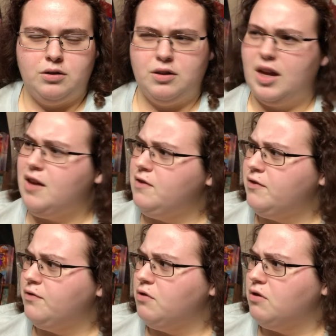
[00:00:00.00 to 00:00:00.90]
do they have
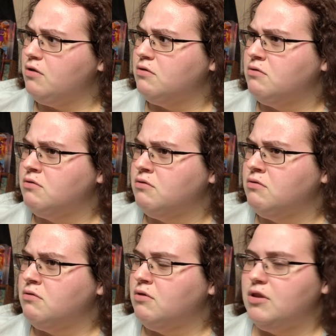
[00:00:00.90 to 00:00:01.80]
it for,
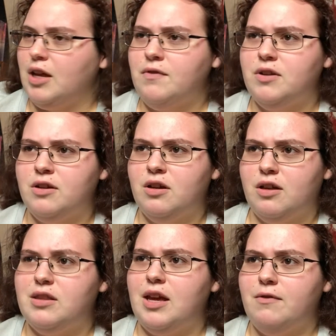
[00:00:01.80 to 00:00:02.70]
they
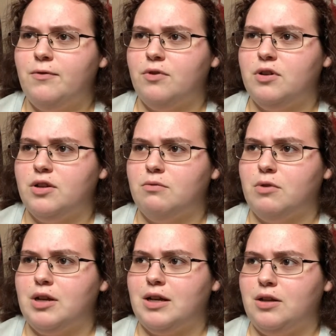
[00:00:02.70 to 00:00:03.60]
have it for another
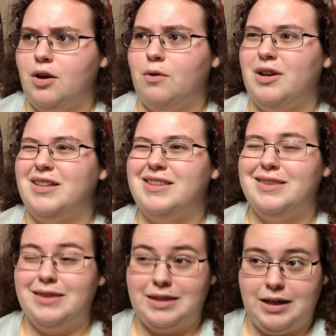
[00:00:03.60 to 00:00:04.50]
one, I know, and I
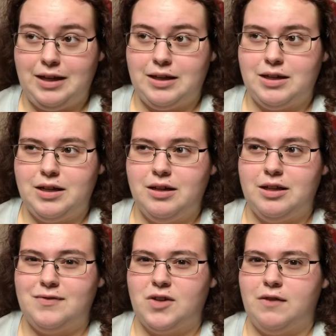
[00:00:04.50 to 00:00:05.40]
think
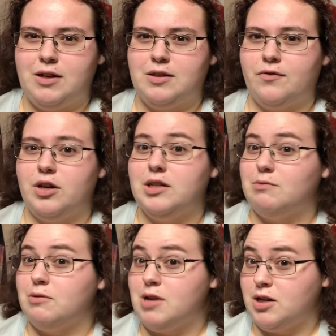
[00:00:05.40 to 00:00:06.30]
it's Five Nights at Freddy's,
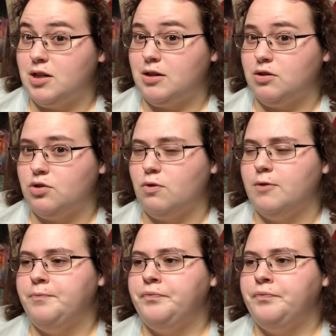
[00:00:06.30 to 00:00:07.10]
but I'm not entirely sure.